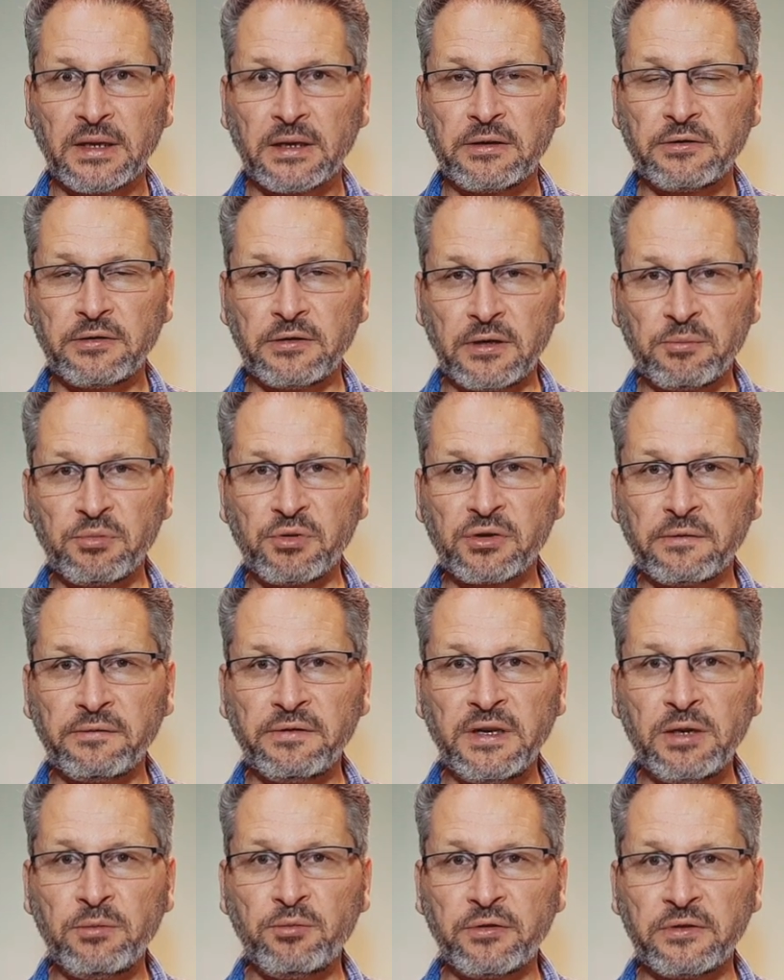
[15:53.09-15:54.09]
to the book of
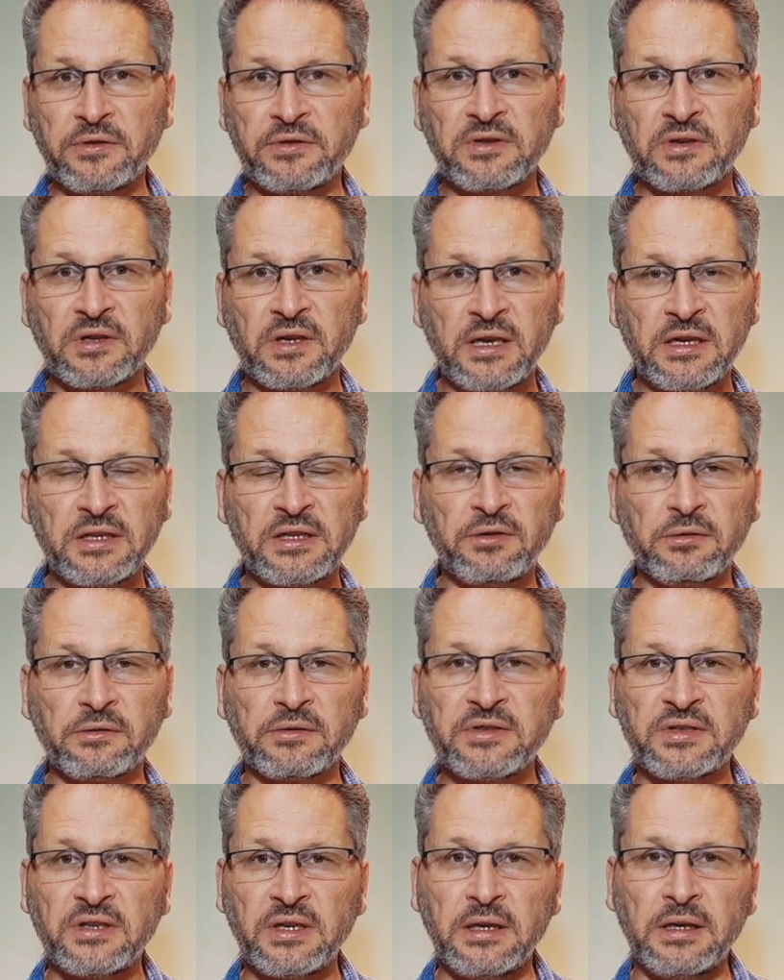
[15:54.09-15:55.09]
Hebrews, as you'll
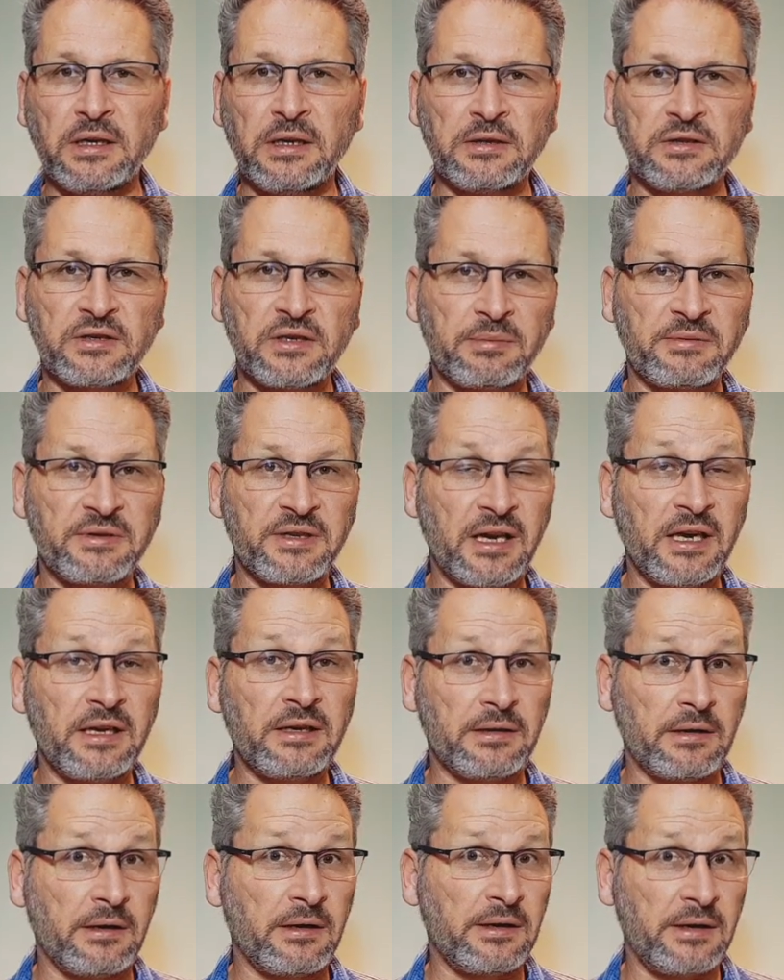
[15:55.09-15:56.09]
see in chapter 8,
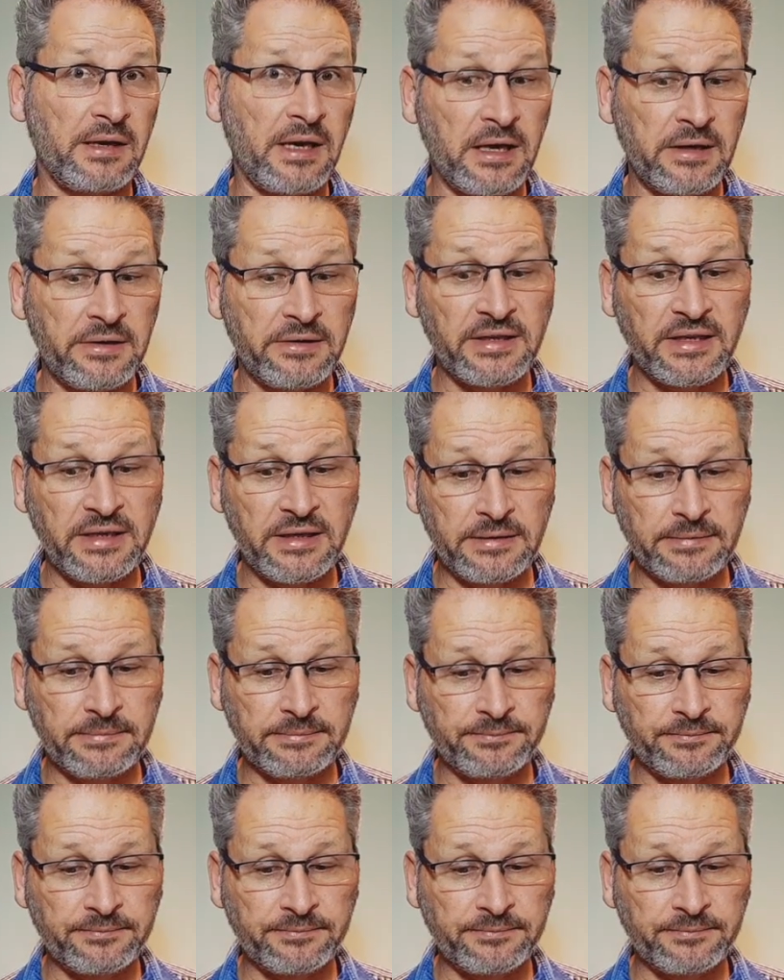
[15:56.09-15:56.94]
9, and 10.